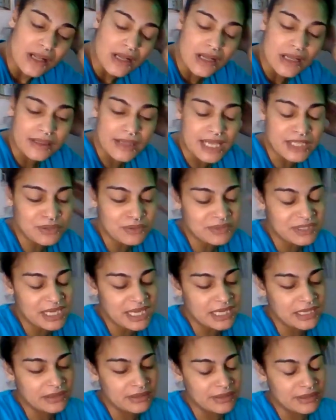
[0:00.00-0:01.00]
That's what I'm
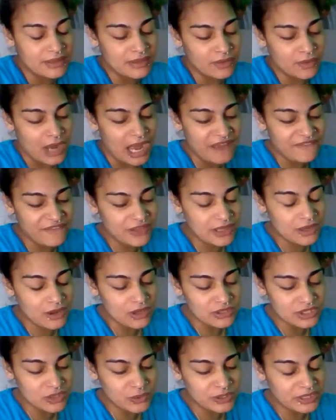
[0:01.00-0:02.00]
saying. I feel like
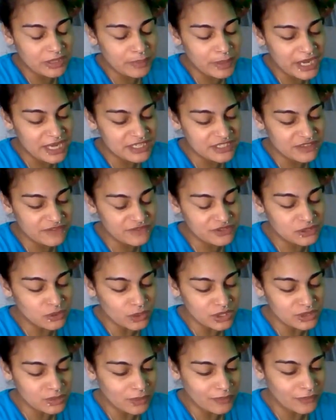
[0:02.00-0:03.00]
also with the Page of Swords
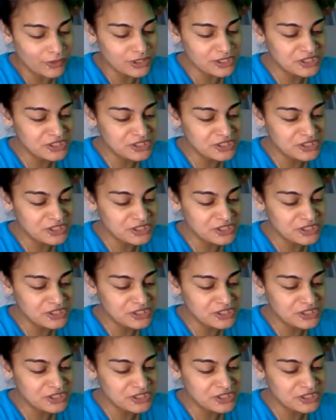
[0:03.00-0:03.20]
reversed,